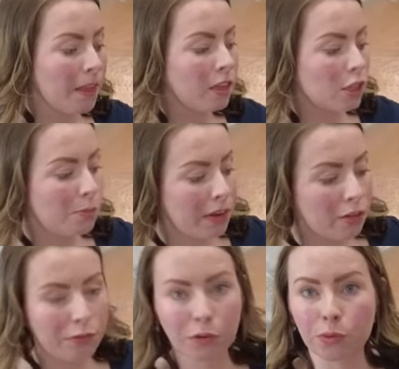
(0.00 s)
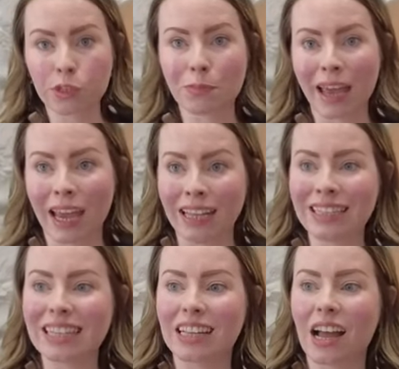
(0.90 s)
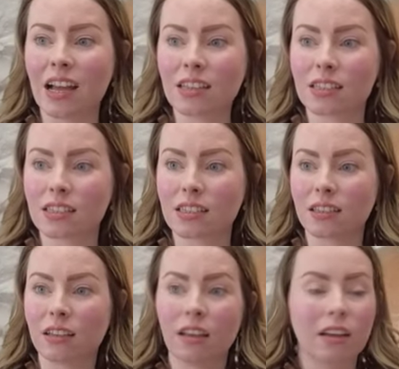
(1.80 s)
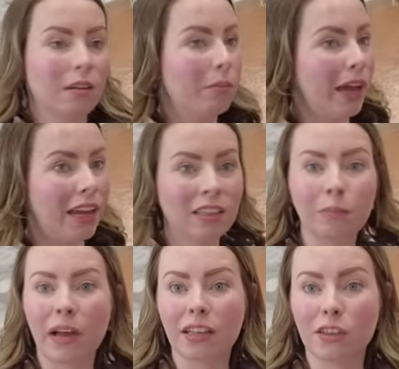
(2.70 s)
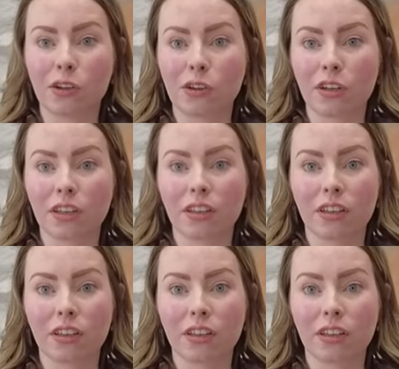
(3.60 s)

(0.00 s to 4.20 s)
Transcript: The spirit flows behind the glass, behind the padlock.